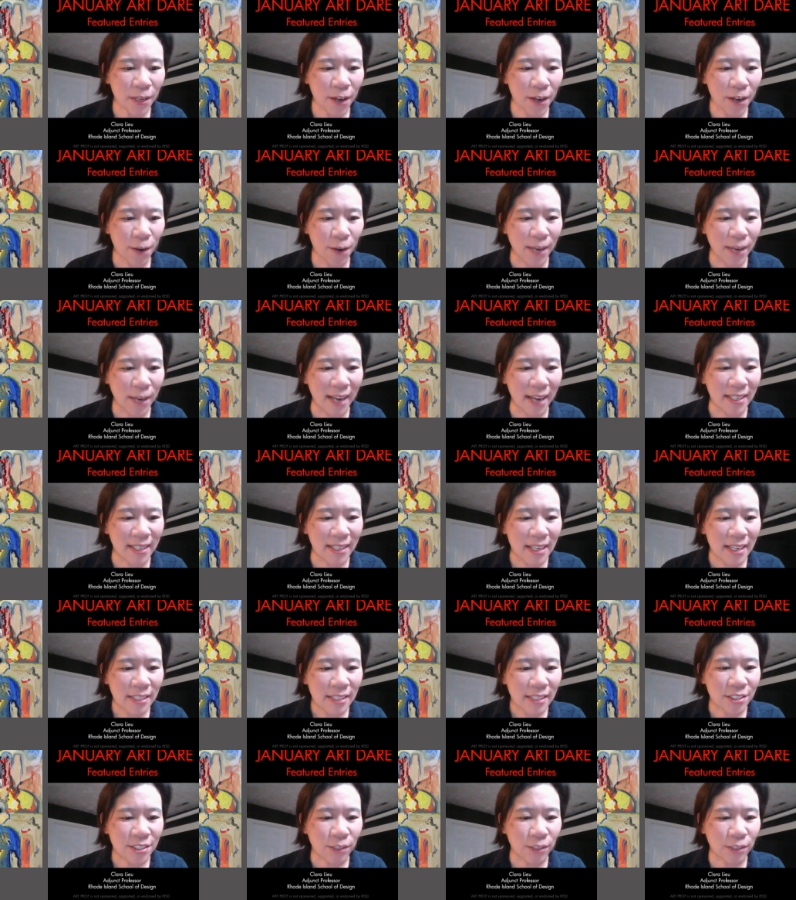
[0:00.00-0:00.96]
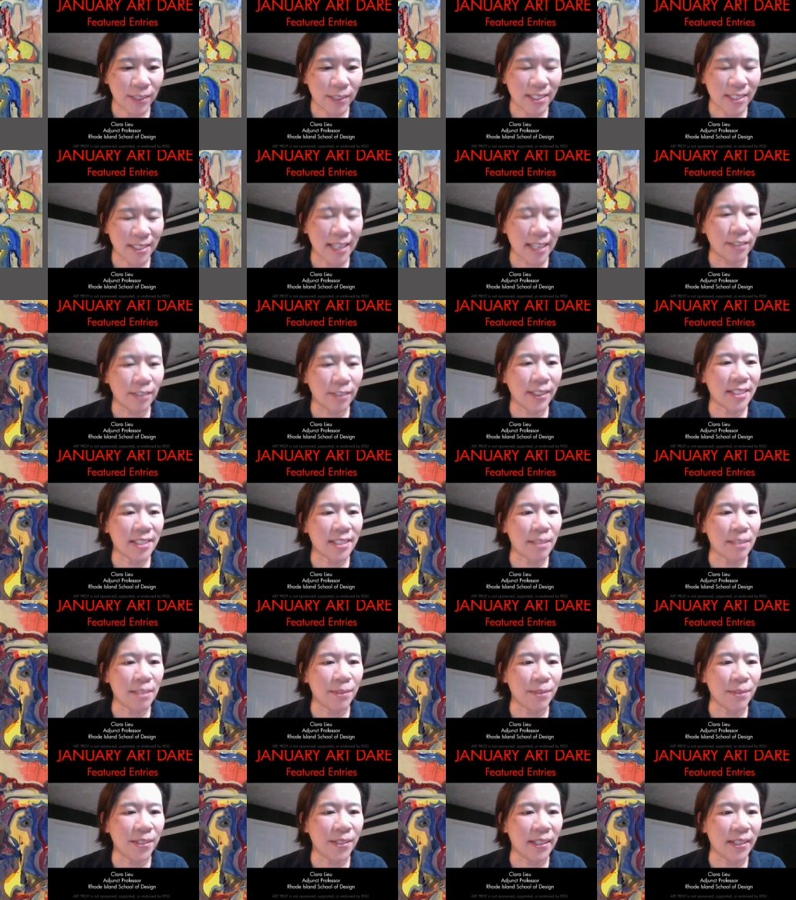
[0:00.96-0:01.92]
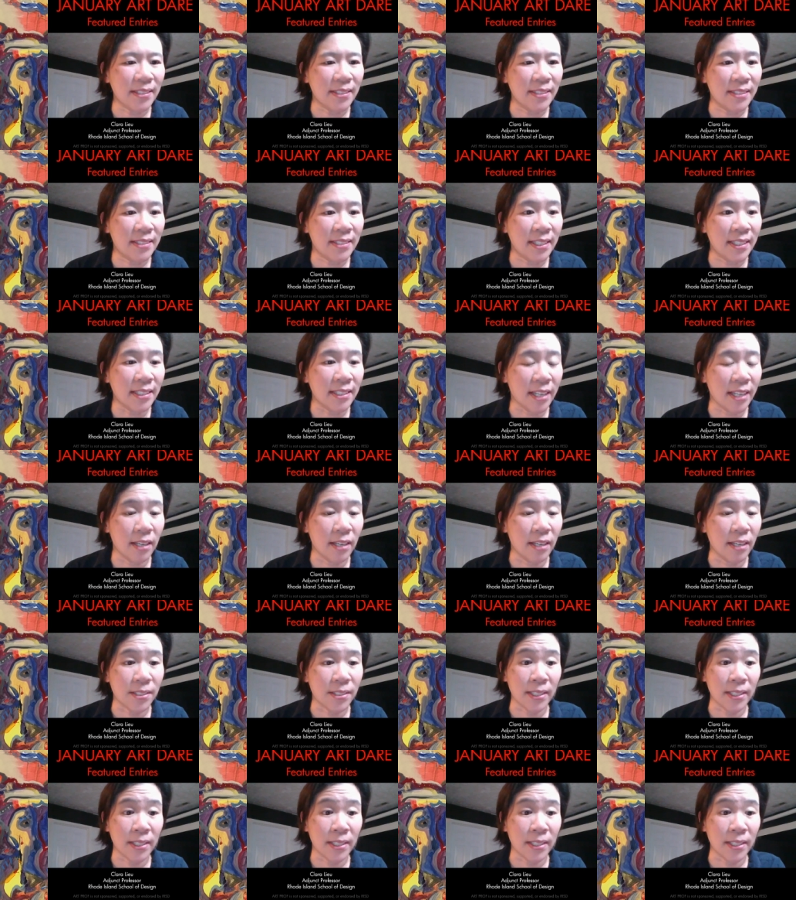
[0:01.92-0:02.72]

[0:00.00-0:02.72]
Okay, so let's take a look at some of the details.